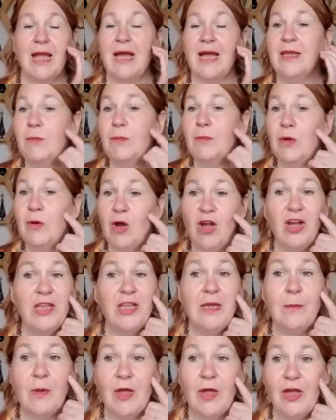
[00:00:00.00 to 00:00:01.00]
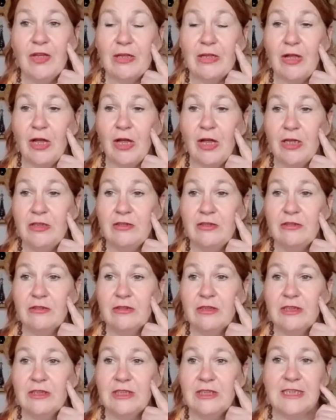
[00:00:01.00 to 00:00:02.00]
And I put honey myrtle on
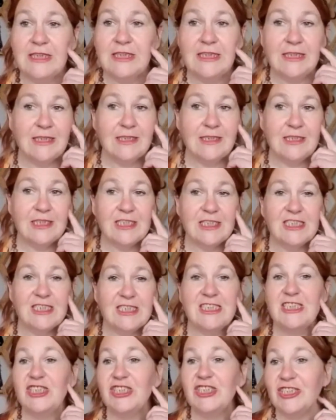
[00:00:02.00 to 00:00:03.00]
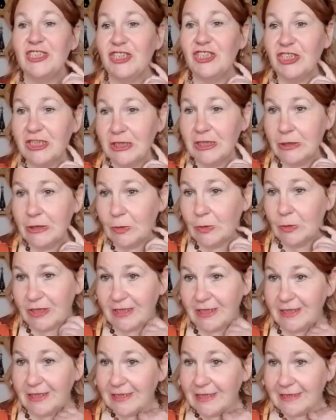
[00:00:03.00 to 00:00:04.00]
and it just goes.
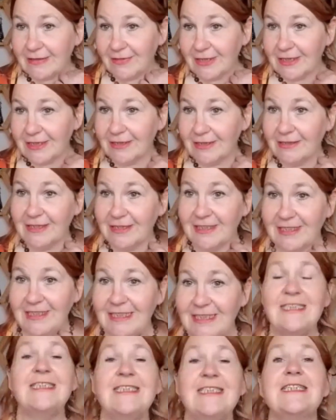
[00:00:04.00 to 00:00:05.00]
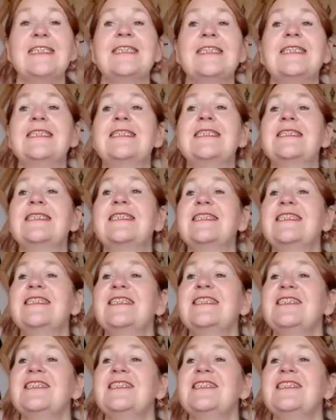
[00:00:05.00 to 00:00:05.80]
I don't have to go to the dentist.